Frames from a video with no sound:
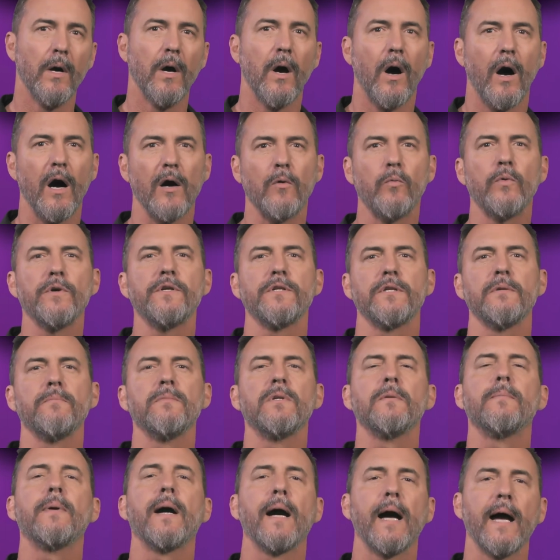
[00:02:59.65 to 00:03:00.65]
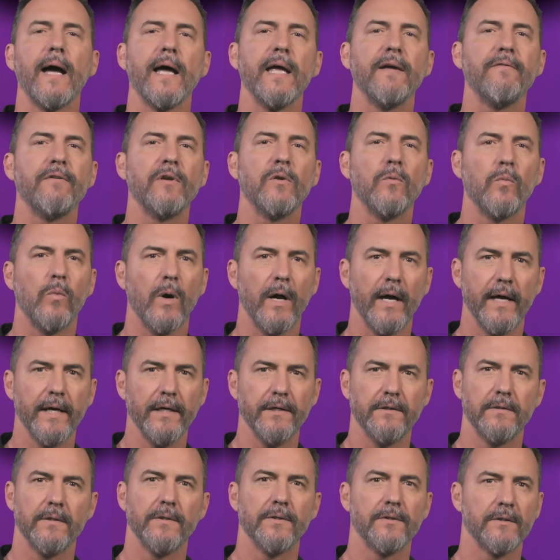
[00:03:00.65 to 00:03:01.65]
I wish them to behave in
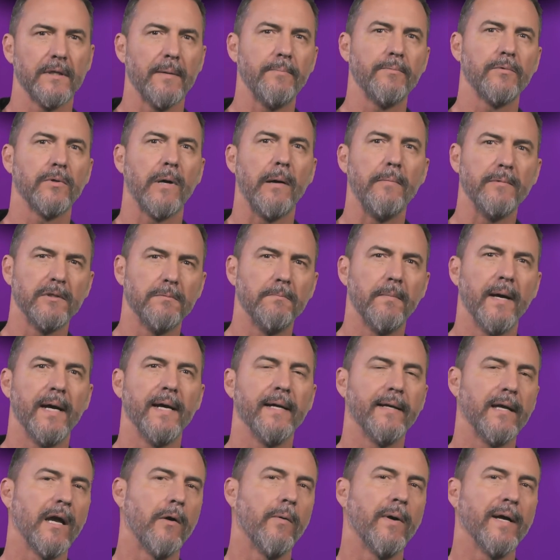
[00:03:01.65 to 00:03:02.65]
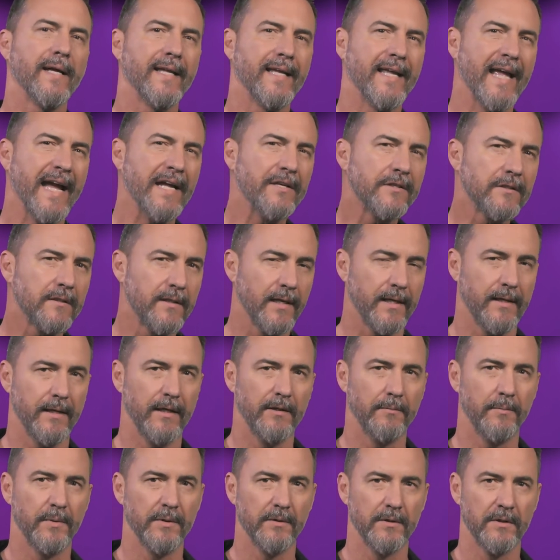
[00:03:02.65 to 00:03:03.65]
ways that sometimes may go against their
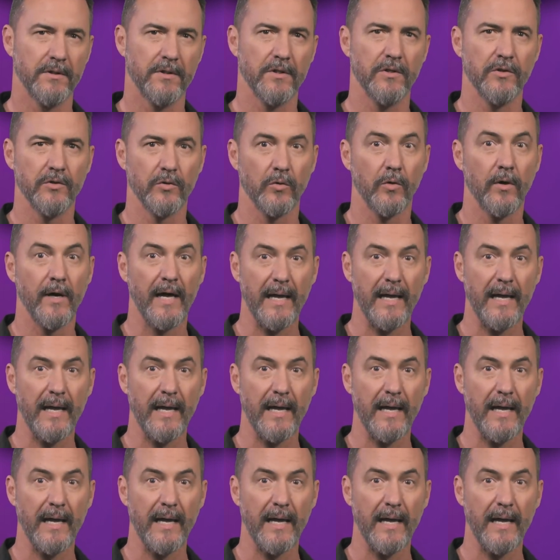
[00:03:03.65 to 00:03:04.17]
dispositions or